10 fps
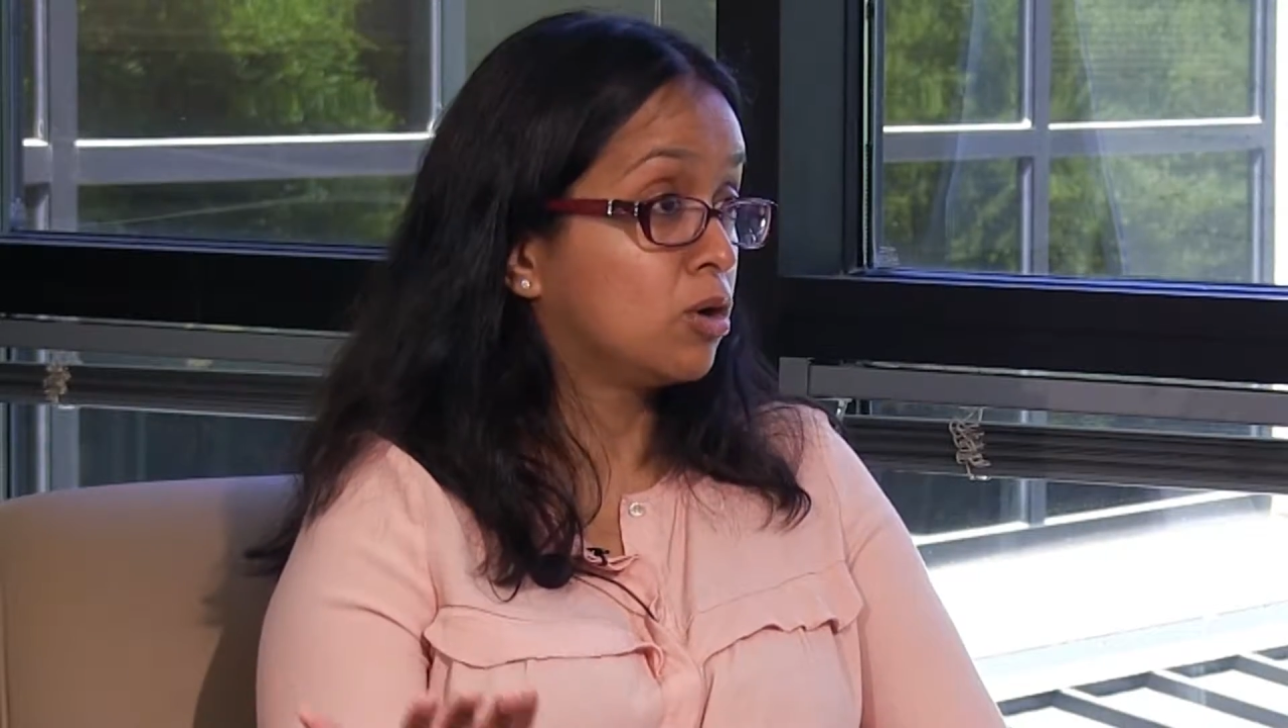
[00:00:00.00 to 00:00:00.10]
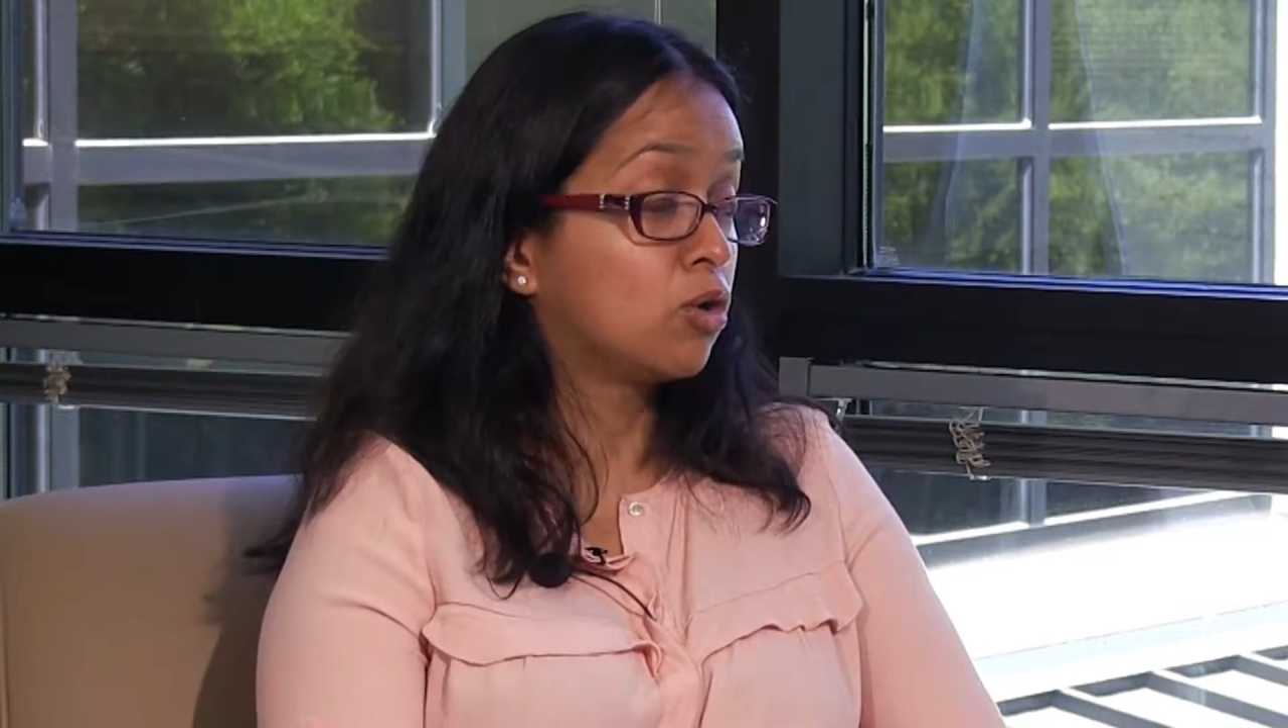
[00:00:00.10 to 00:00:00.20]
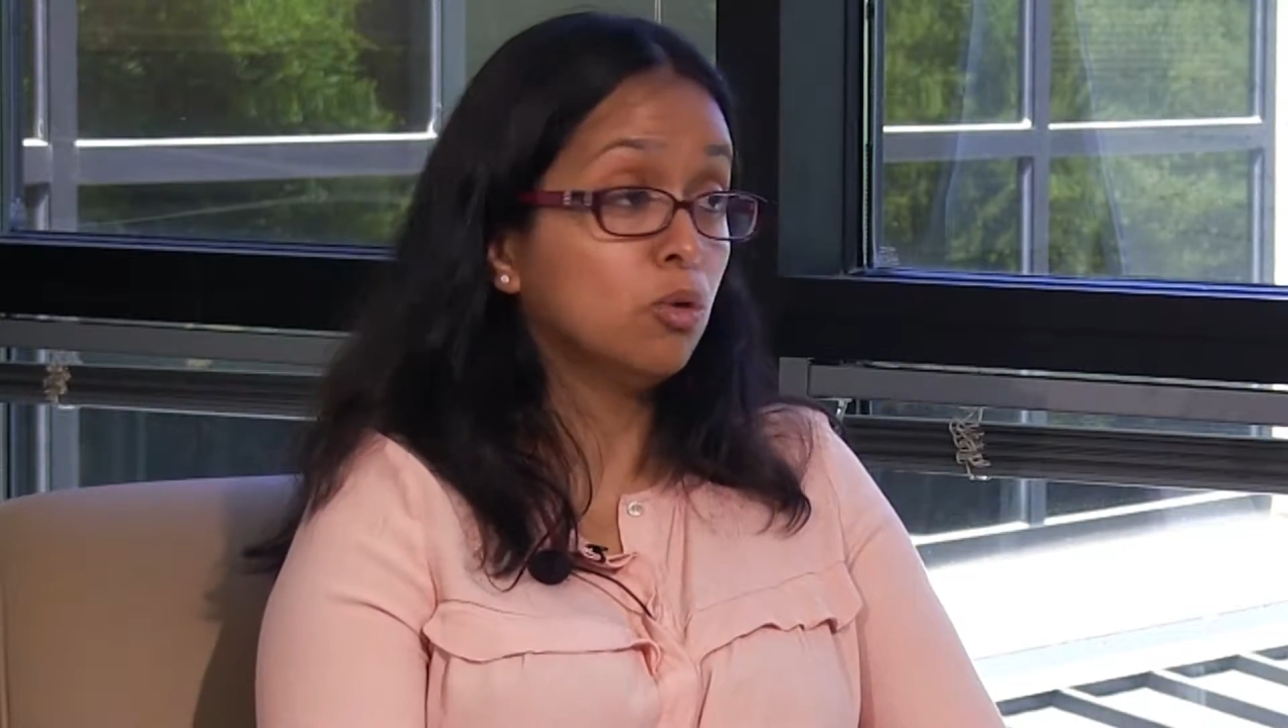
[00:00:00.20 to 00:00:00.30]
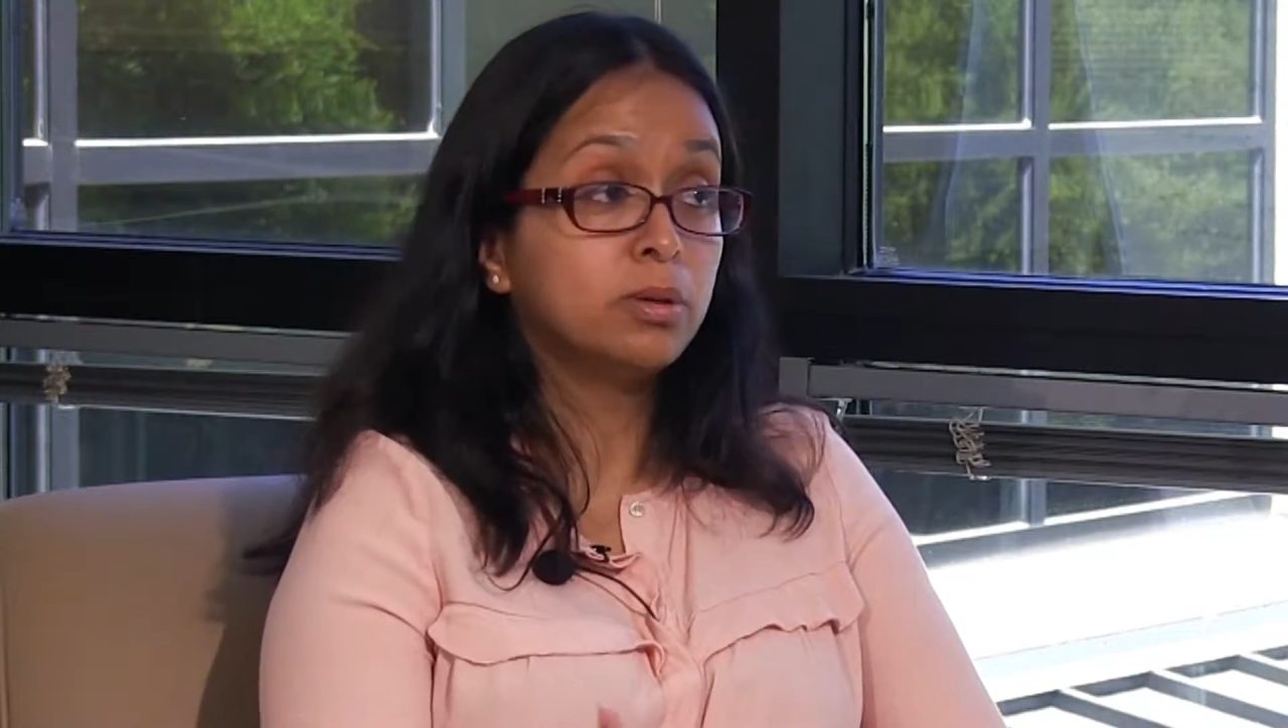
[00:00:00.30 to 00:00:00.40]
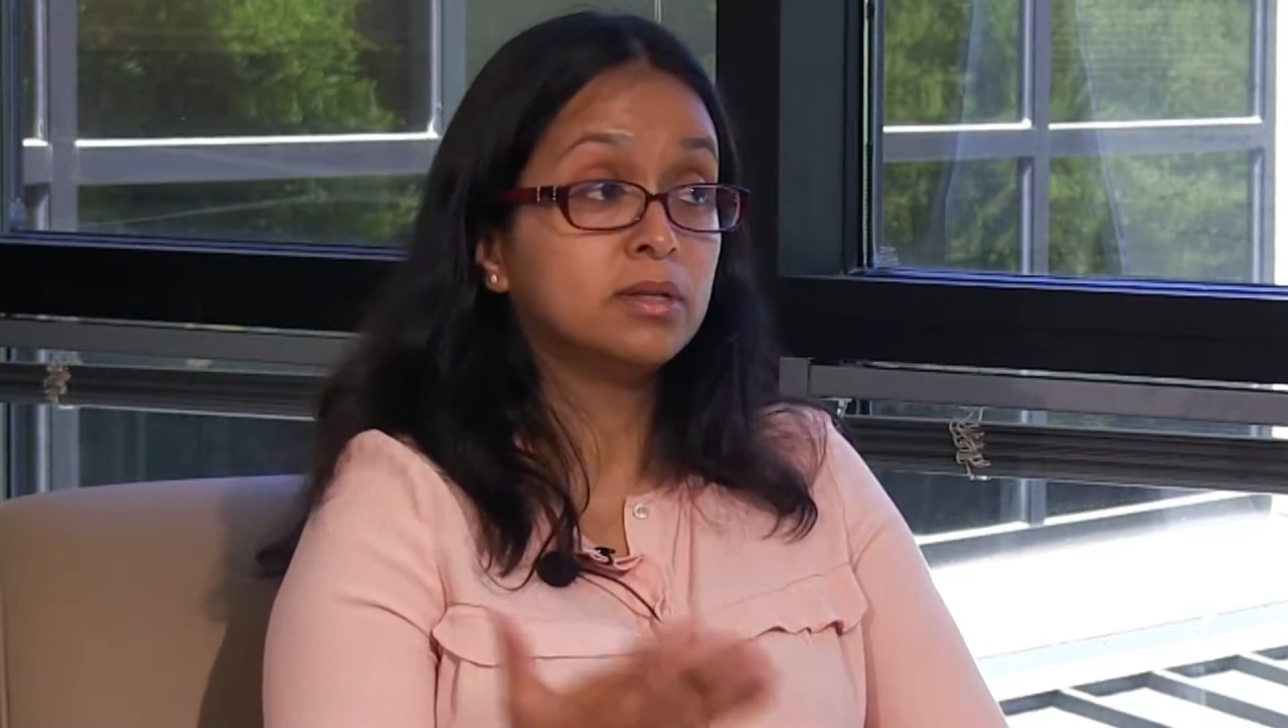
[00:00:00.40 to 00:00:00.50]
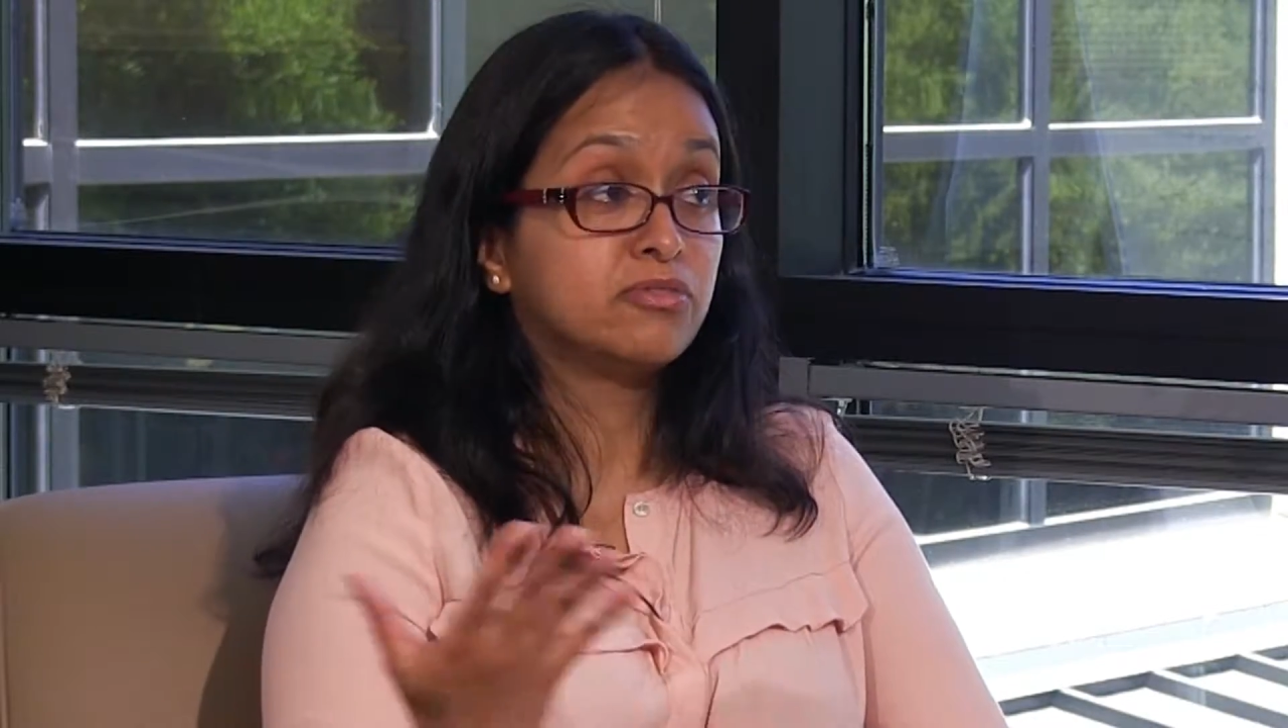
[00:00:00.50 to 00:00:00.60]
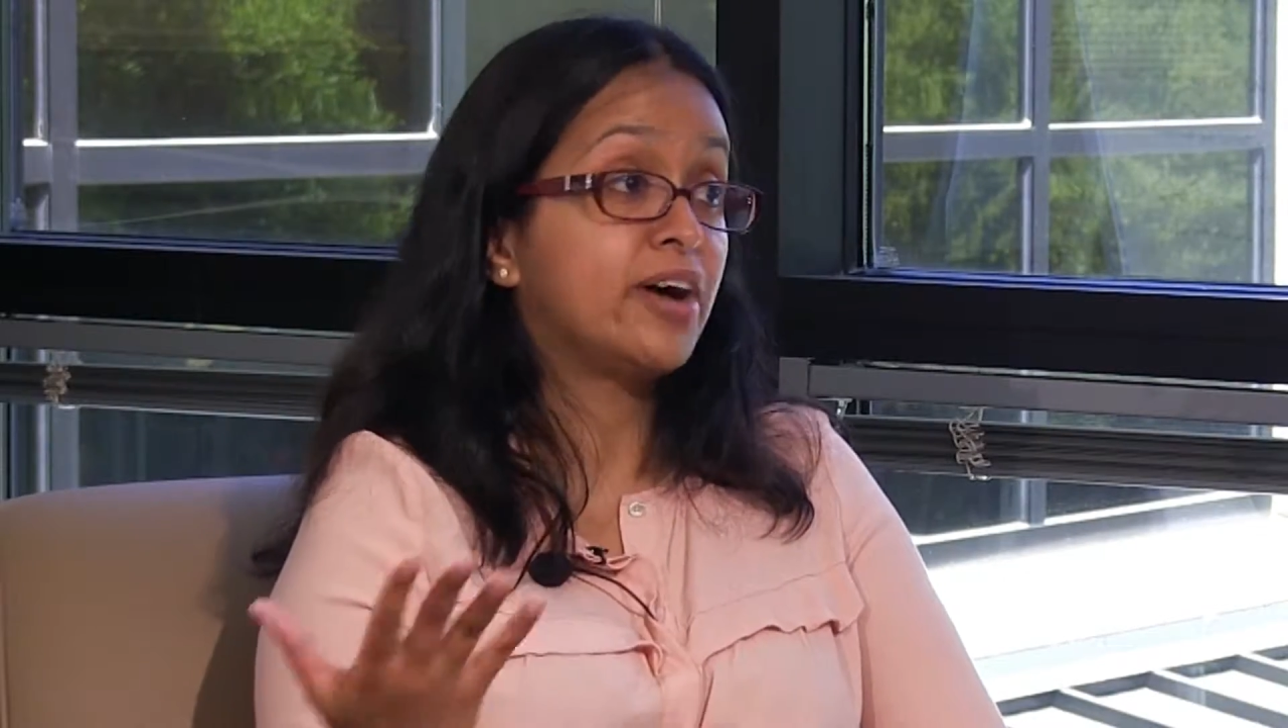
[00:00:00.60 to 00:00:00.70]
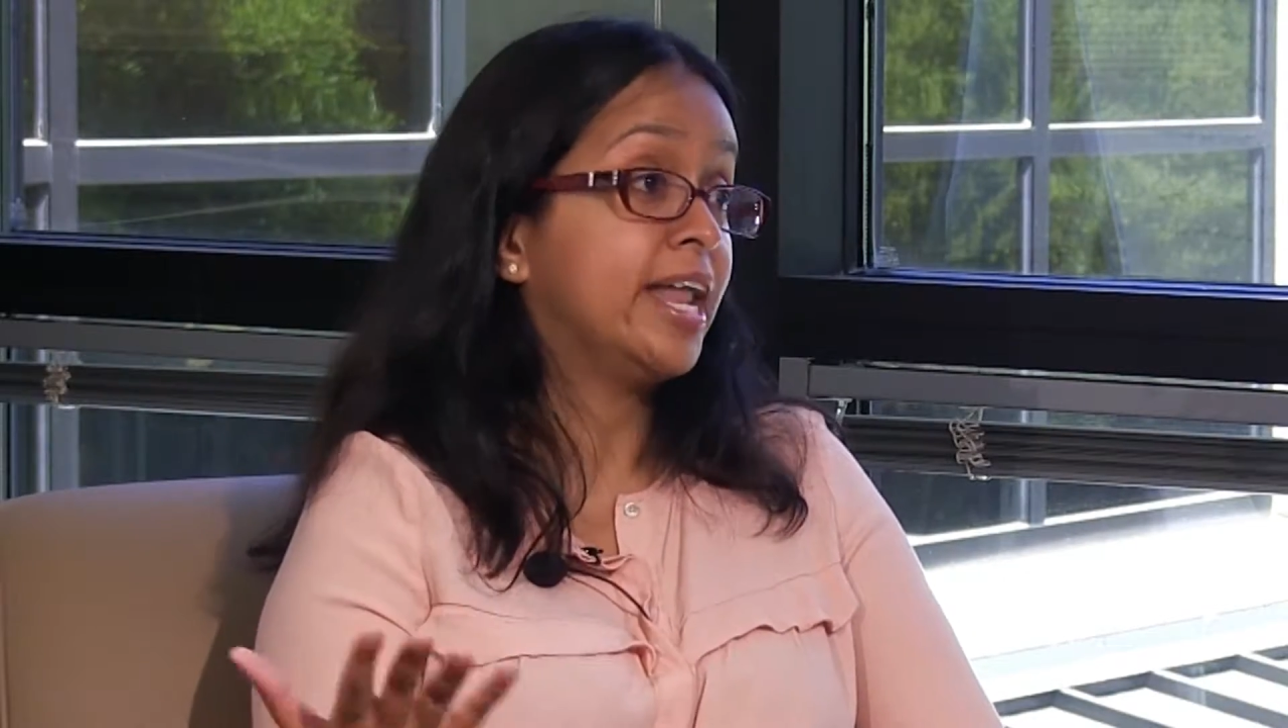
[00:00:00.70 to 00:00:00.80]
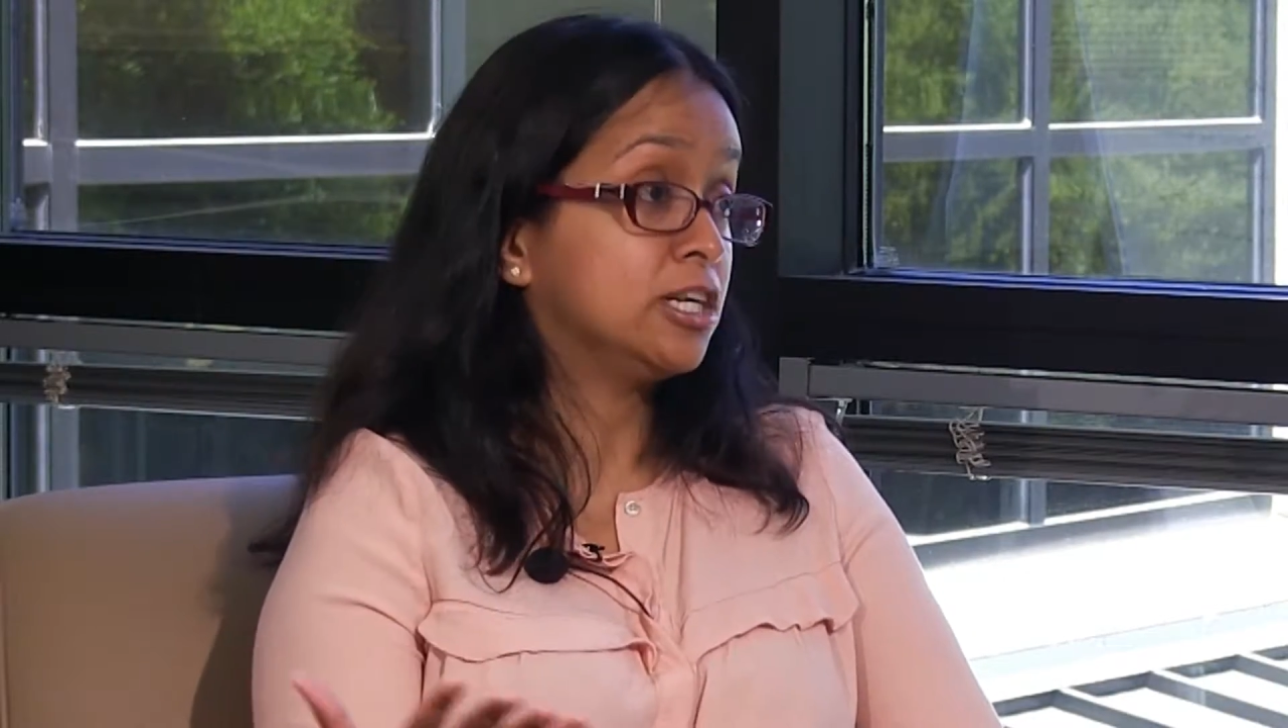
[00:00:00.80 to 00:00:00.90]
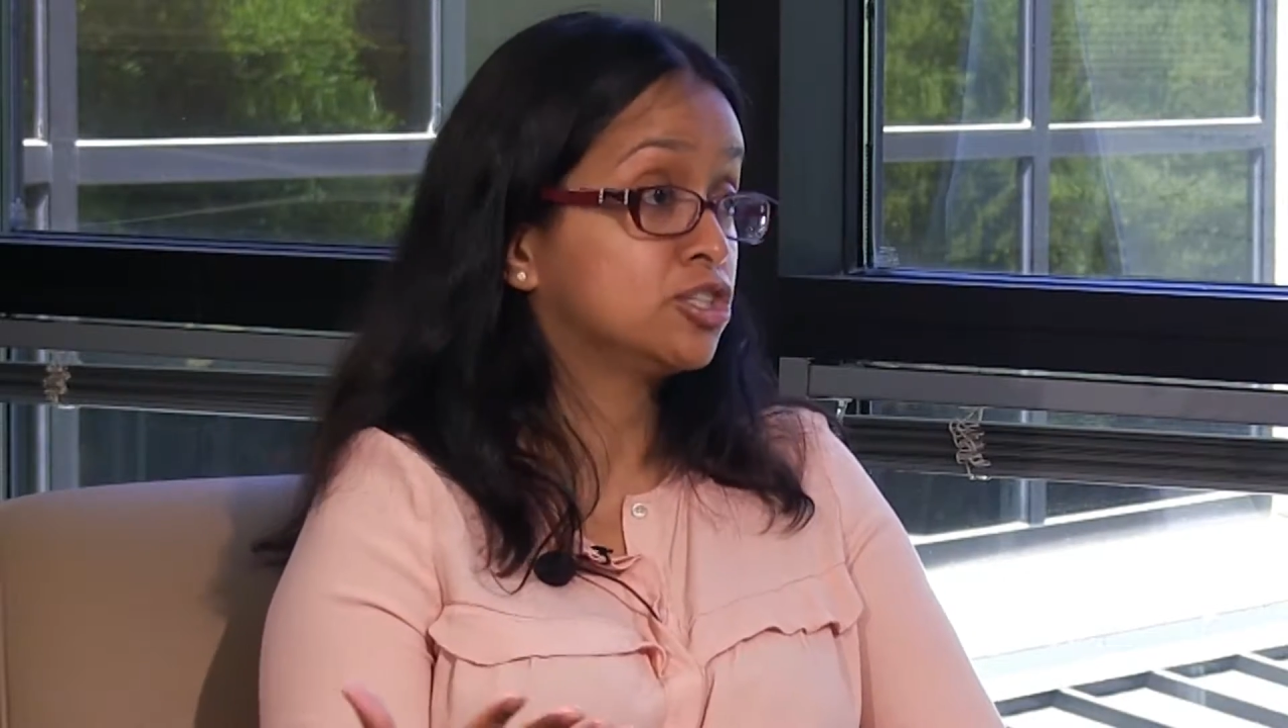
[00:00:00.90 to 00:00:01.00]
global
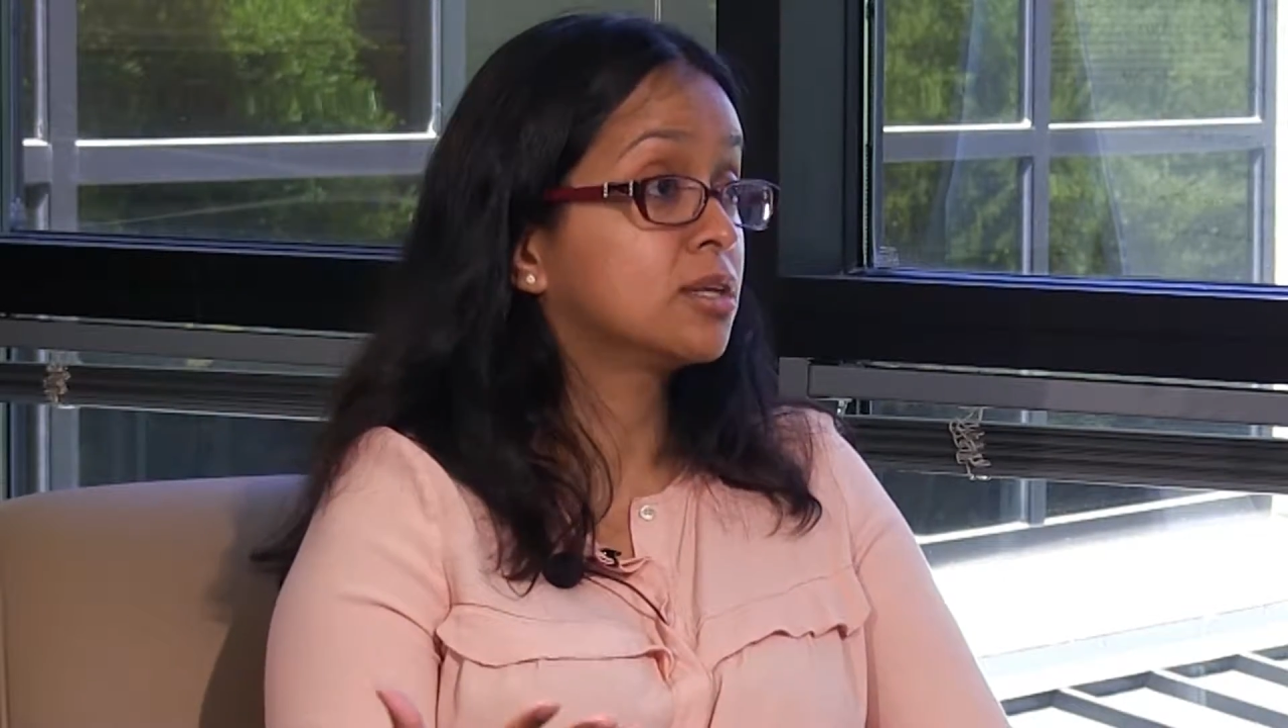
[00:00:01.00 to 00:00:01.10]
financial